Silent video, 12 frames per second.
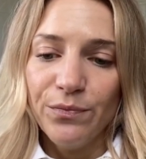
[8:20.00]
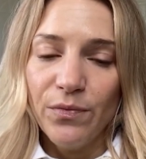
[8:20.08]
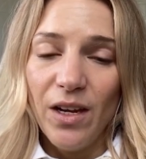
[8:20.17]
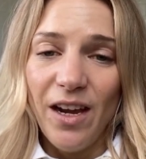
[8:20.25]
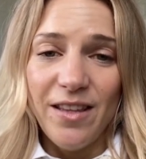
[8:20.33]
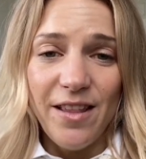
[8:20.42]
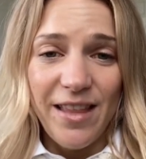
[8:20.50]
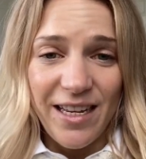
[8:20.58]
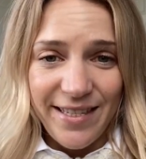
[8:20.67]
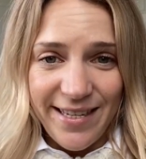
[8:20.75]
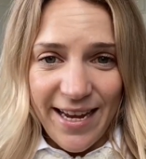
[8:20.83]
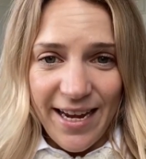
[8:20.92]
then
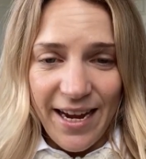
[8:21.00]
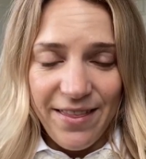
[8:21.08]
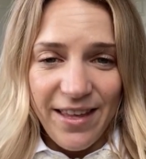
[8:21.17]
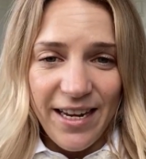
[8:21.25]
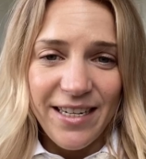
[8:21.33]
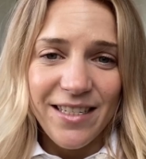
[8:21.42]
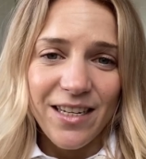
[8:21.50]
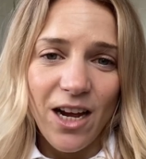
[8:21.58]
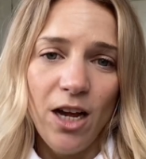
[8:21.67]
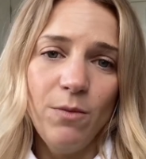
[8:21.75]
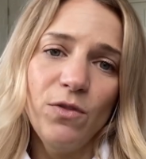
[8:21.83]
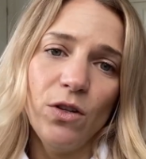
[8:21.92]
that's it. And then in
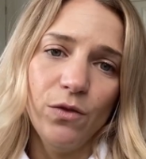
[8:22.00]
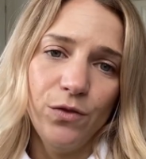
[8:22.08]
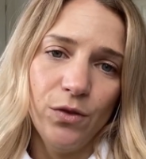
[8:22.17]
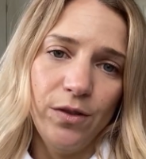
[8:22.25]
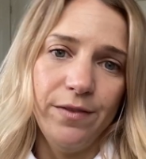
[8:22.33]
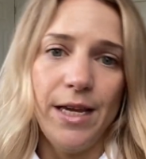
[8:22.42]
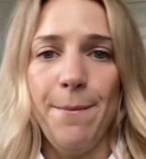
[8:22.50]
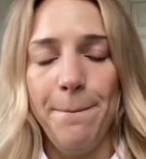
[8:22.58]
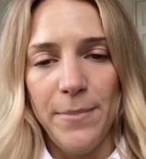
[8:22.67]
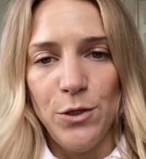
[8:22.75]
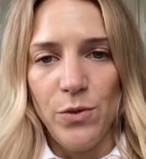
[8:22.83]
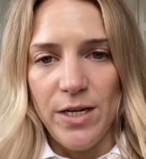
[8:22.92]
terms of sort of in
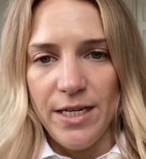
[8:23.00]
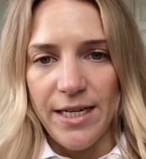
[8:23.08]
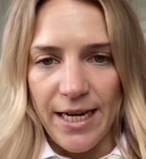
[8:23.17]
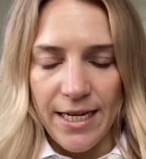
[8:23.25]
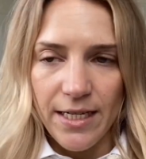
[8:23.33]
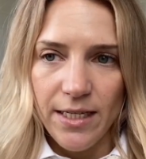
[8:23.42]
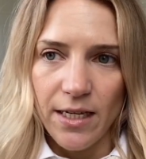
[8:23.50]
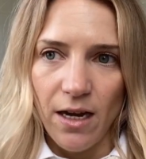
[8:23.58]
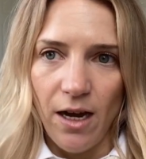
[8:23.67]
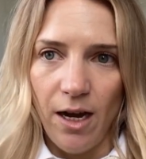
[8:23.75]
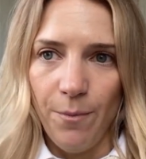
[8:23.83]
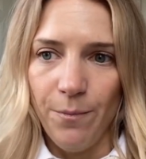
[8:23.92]
between days,
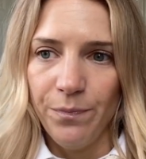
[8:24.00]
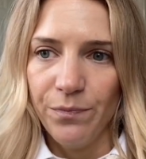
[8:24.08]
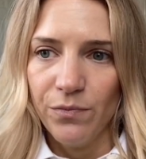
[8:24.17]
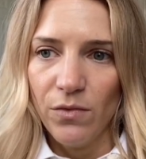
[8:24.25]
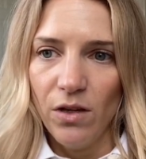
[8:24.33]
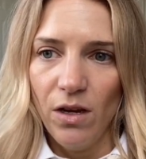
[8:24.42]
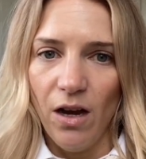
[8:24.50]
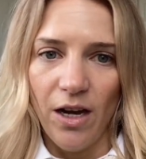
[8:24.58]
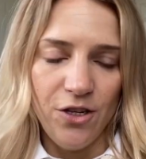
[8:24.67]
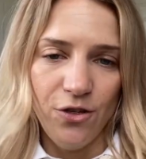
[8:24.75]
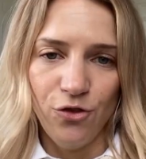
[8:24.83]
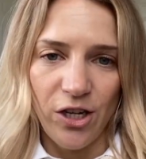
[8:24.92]
I
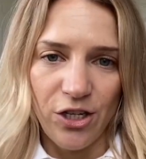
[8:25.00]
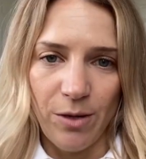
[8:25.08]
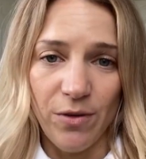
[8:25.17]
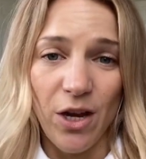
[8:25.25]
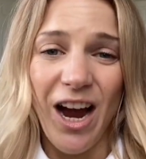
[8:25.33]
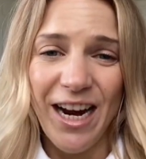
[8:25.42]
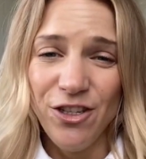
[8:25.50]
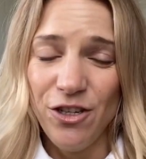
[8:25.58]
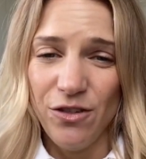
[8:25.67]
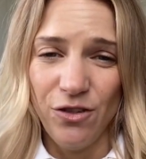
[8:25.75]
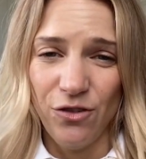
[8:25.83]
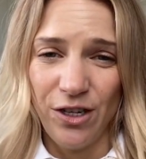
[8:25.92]
use a dry shampoo. I actually
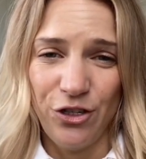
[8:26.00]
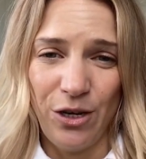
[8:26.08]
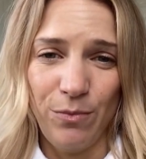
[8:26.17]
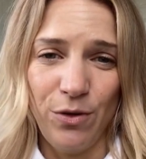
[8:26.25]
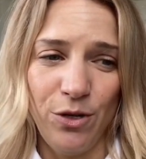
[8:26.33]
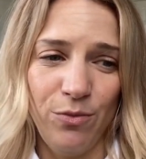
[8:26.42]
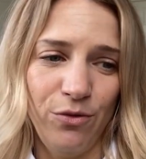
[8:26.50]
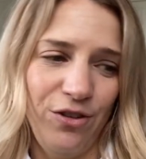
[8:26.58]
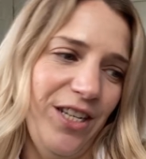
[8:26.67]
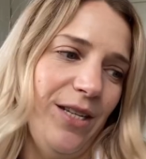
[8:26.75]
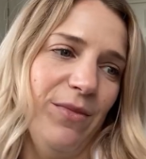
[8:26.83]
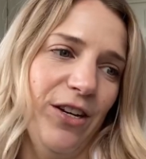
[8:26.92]
use a dry shampoo
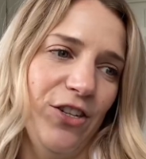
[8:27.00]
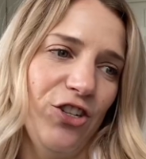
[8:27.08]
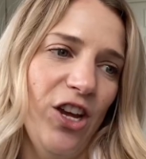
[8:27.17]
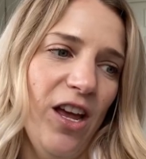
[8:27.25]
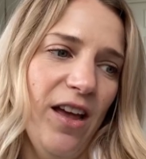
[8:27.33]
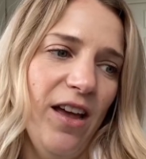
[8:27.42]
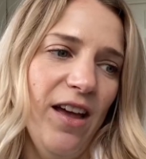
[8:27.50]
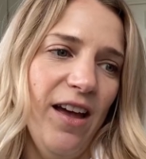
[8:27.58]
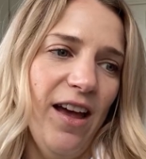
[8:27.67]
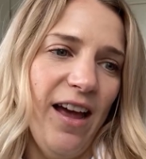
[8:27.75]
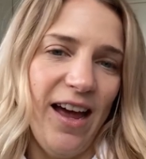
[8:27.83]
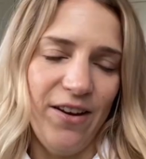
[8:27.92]
pretty much
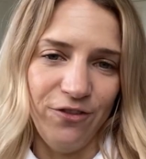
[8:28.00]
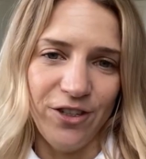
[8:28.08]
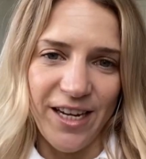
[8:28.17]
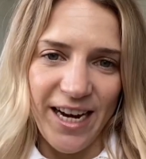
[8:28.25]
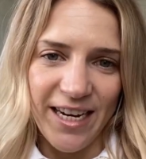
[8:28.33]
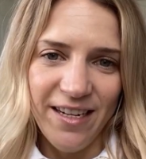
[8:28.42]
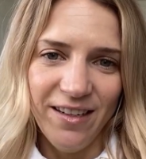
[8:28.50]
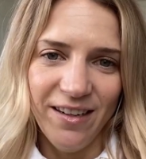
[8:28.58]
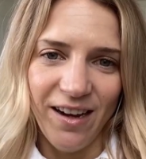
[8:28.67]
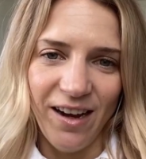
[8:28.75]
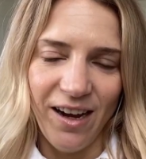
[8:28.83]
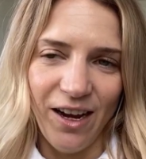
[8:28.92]
every day.
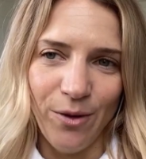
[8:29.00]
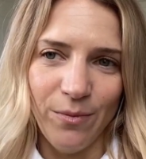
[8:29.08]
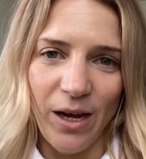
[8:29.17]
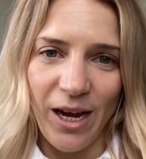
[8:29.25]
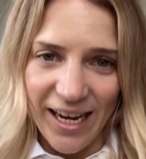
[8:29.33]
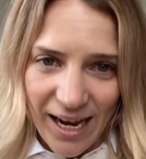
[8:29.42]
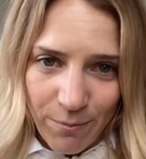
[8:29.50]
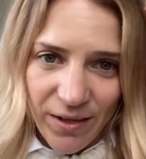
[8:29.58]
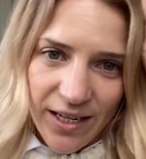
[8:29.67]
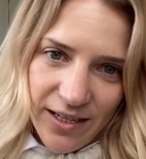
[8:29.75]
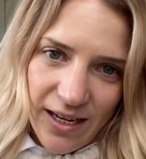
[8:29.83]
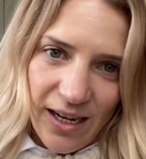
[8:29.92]
Again,
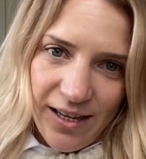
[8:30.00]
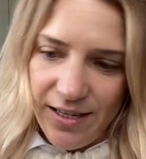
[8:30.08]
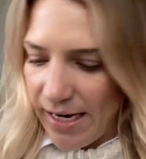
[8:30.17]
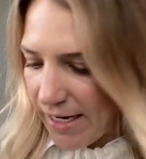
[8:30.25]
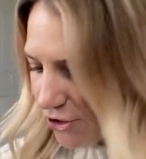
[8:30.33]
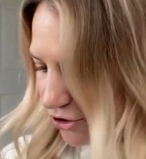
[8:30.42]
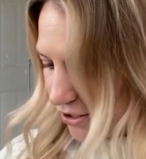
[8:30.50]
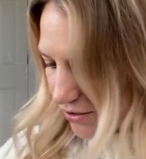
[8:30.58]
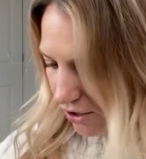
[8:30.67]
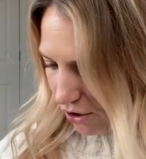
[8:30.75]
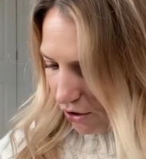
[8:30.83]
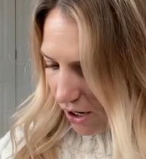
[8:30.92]
because I like the texture. So
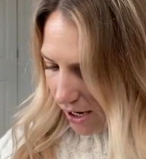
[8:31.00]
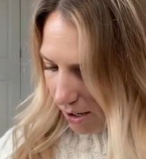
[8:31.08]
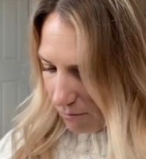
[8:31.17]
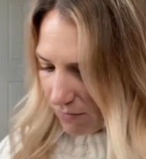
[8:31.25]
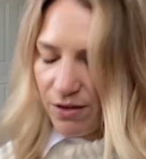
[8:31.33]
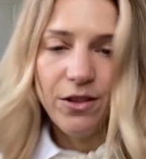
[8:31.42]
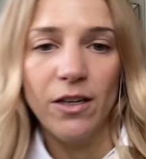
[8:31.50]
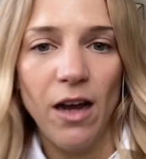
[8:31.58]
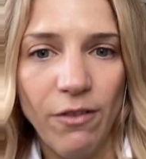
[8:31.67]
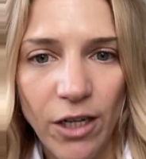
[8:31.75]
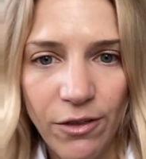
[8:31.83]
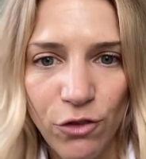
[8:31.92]

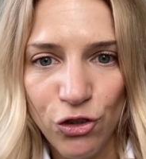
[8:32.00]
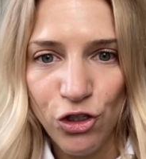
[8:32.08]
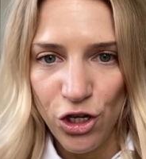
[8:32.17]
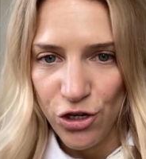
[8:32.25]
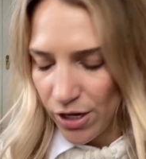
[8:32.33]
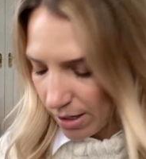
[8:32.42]
I've kind of got two that I'm